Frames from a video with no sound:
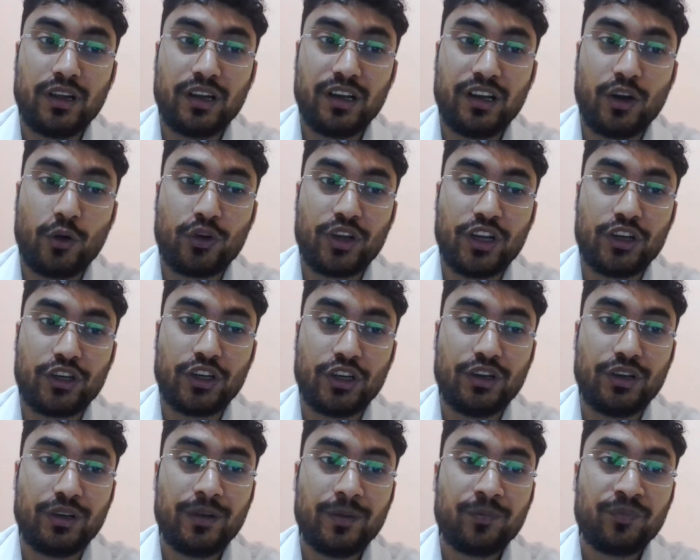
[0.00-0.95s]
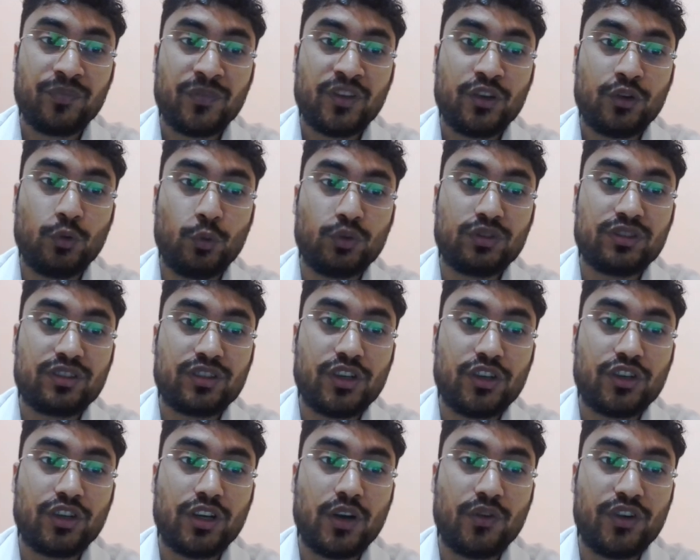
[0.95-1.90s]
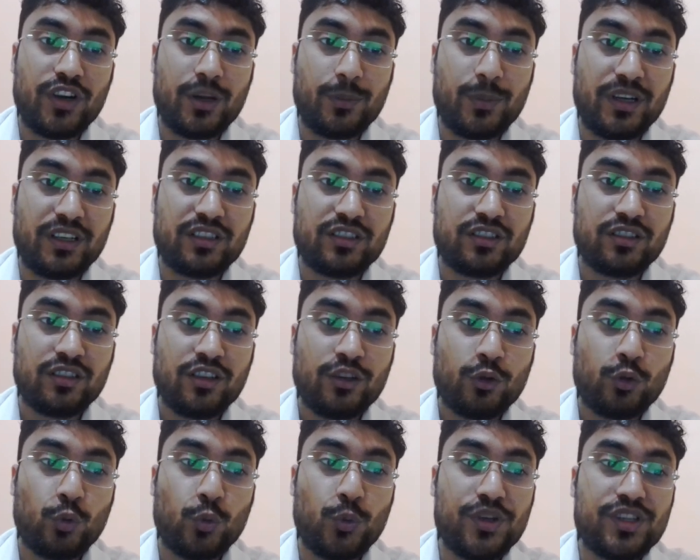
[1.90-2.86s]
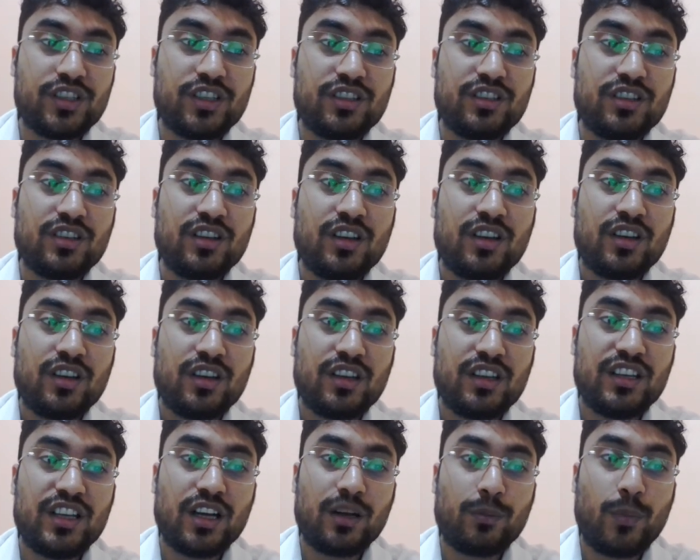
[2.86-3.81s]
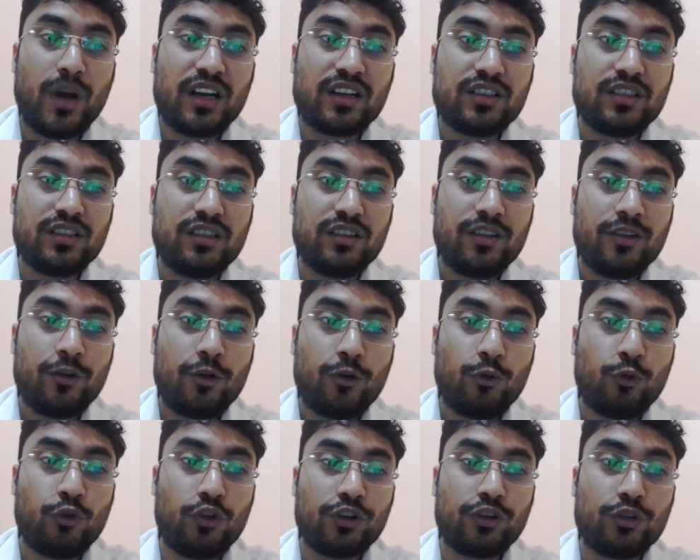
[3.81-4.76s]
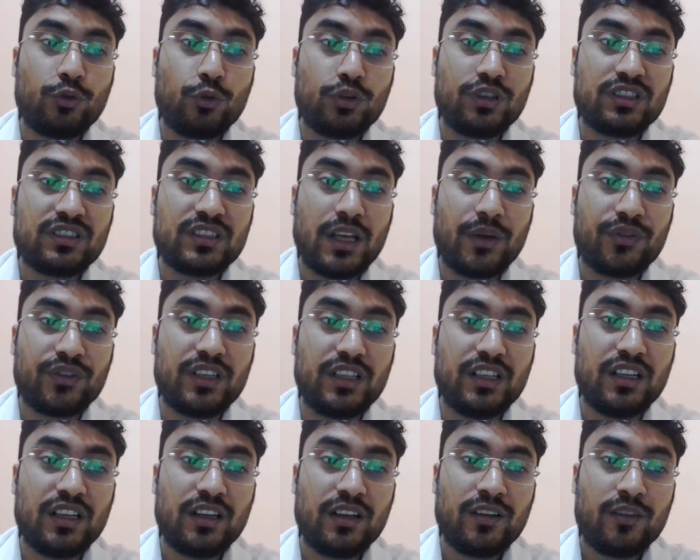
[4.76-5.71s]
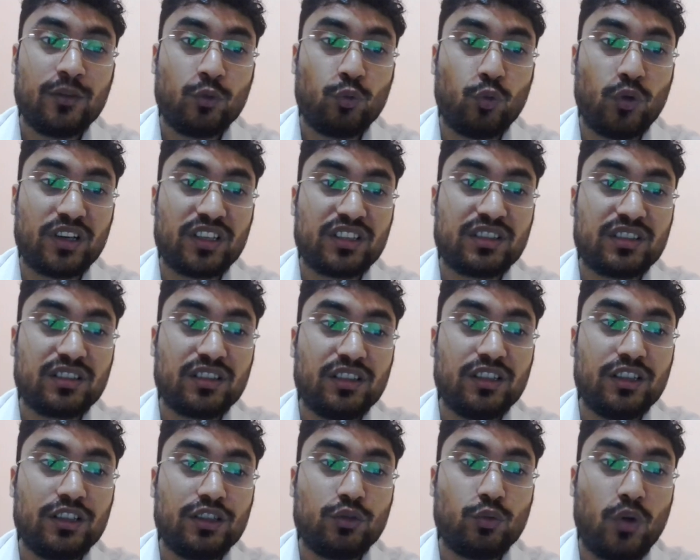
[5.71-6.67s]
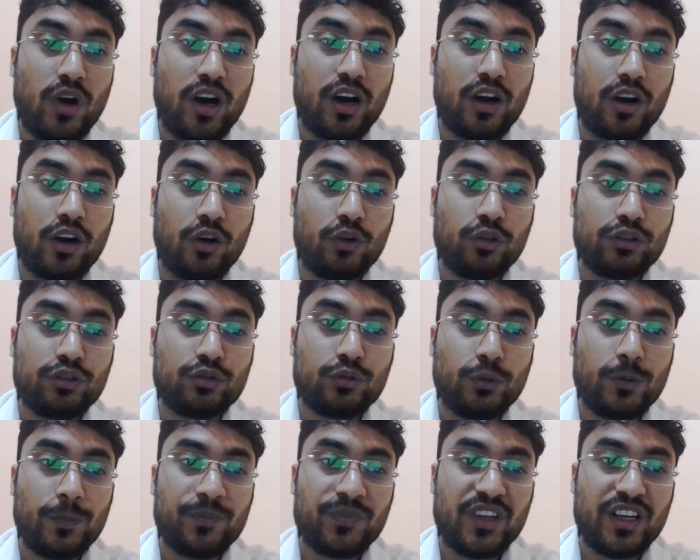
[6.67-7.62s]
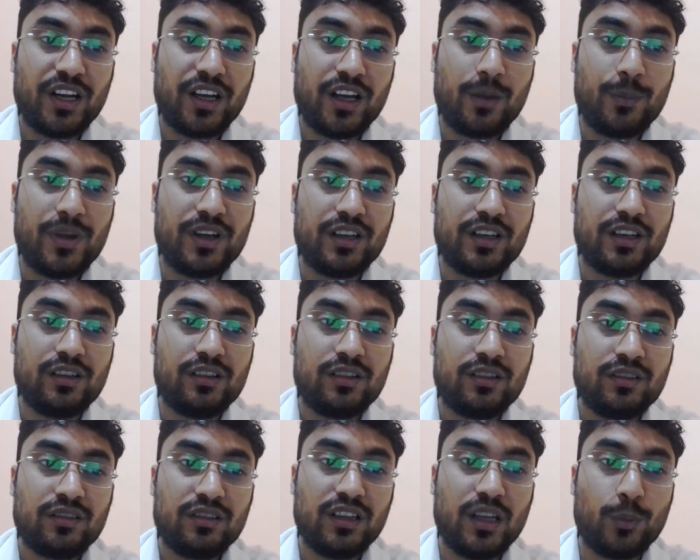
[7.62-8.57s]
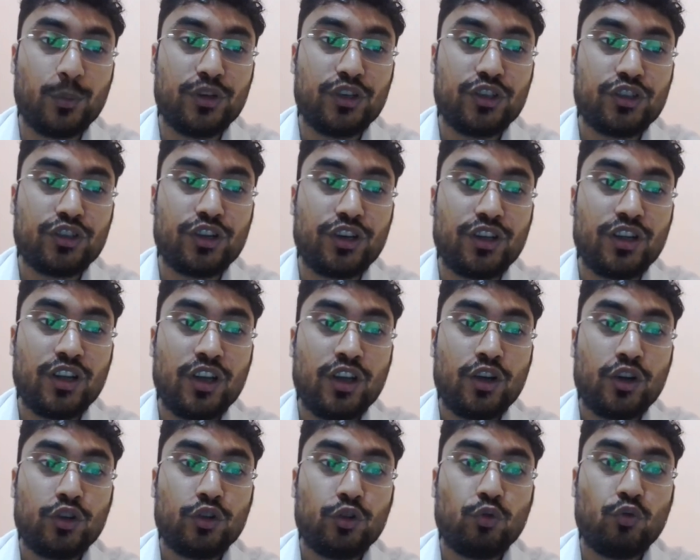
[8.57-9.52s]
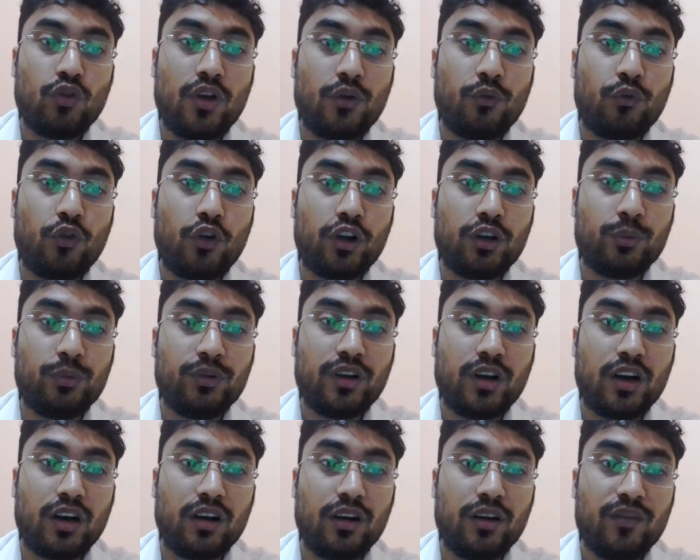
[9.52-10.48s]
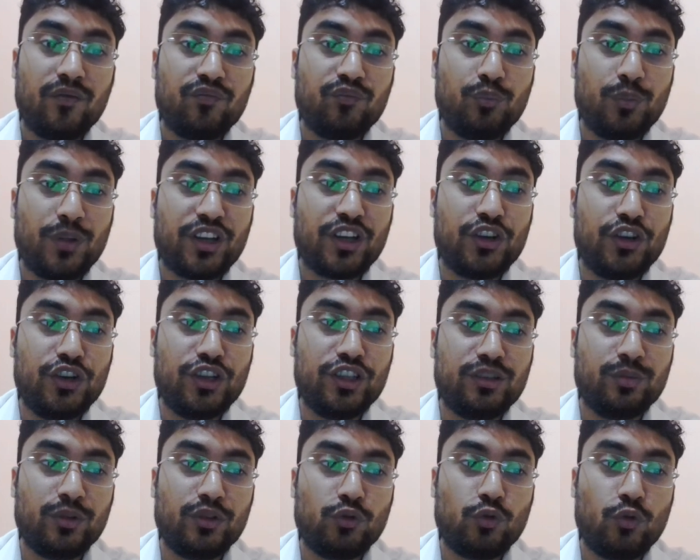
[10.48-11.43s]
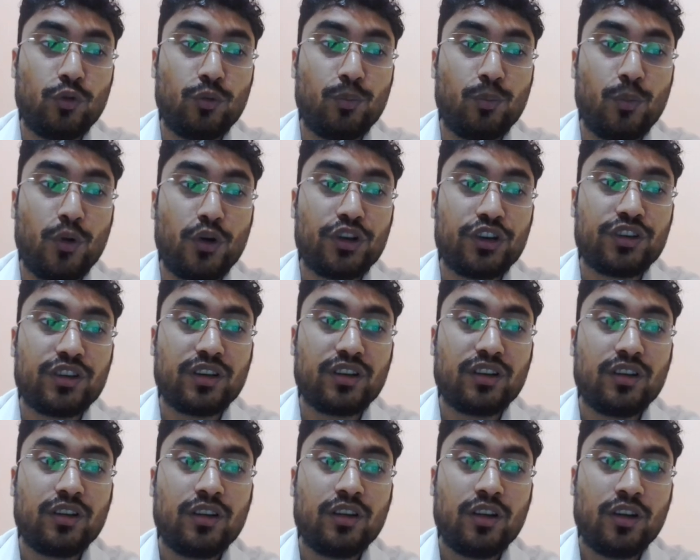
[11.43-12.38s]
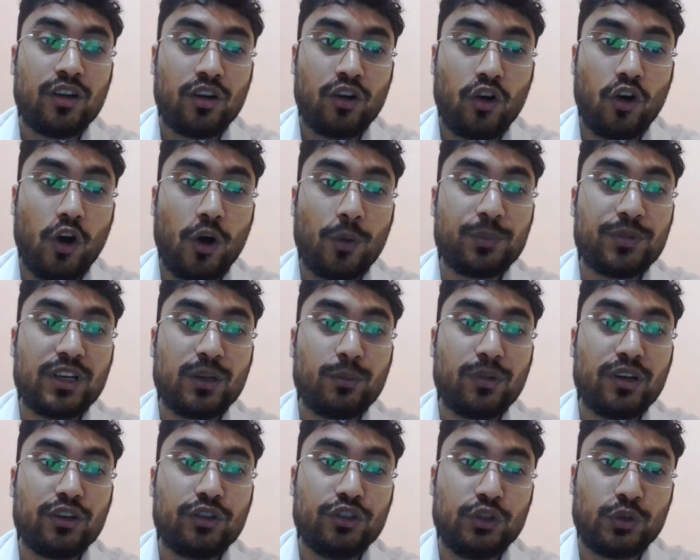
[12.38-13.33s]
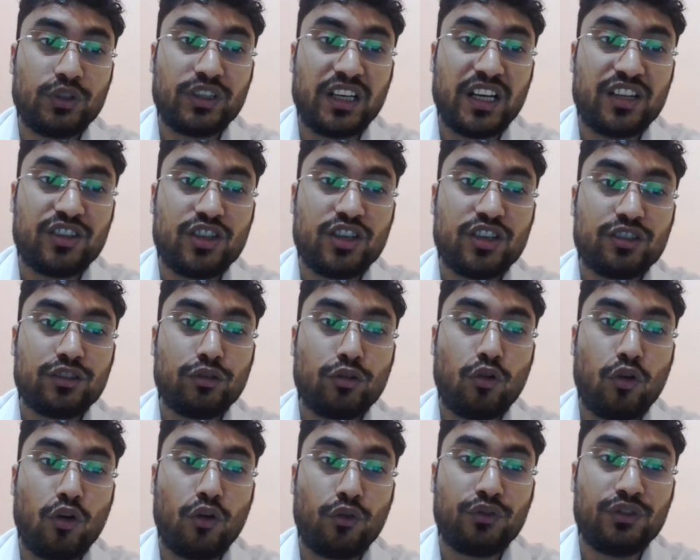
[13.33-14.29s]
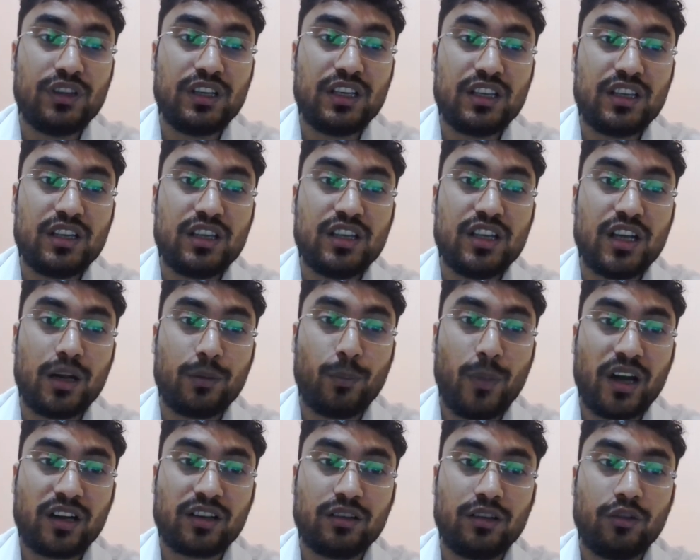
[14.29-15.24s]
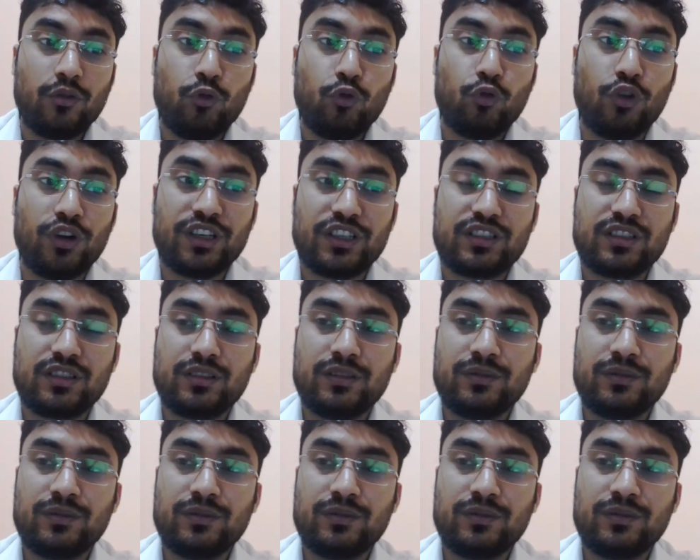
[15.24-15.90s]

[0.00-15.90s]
allocated to state governments, which is earmarked for road safety works. It was also recommended the ministry to evolve a mechanism to monitor optimal utilization of the earmarked funds.